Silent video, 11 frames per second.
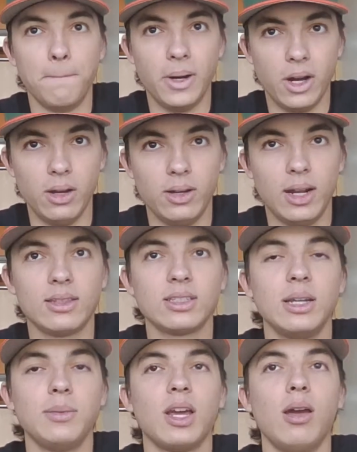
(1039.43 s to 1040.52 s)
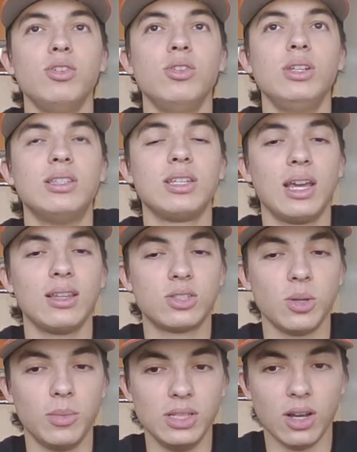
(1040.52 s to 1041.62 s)
but at the same time, you need to get
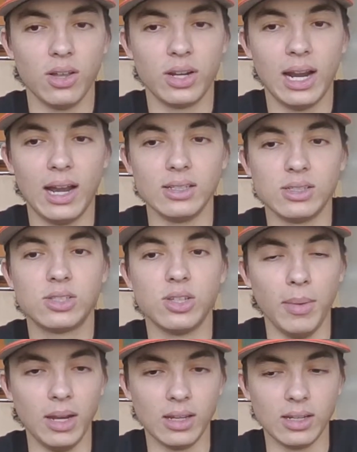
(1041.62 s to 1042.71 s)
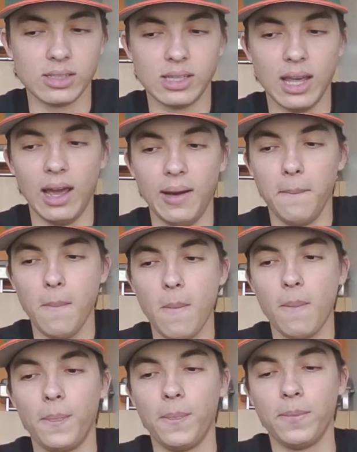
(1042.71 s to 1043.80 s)
some of these other guys some innings that
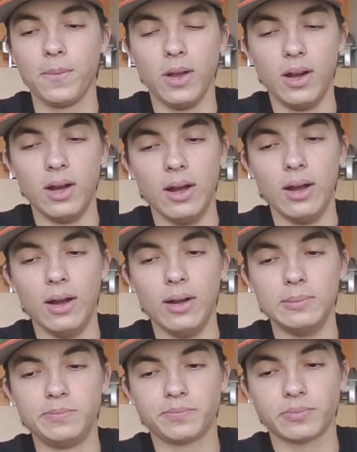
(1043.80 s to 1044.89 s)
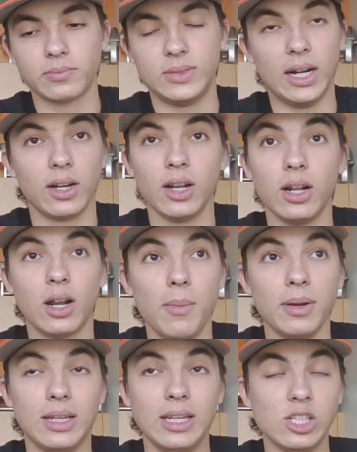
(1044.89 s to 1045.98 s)
are going to
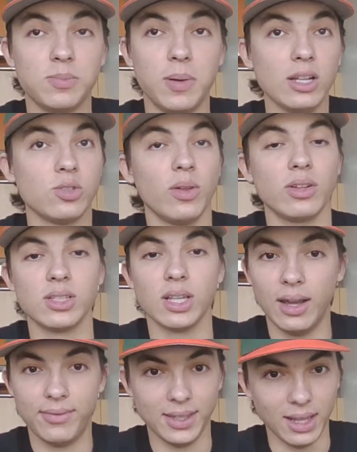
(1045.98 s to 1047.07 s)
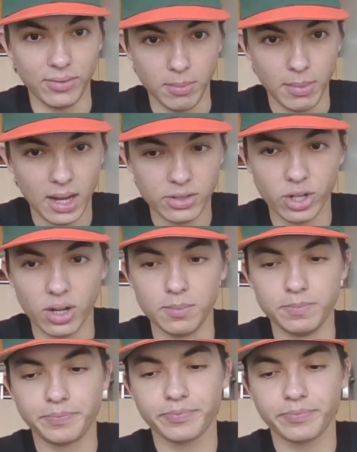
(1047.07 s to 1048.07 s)
come in key spots, whether it's a lefty-lefty matchup,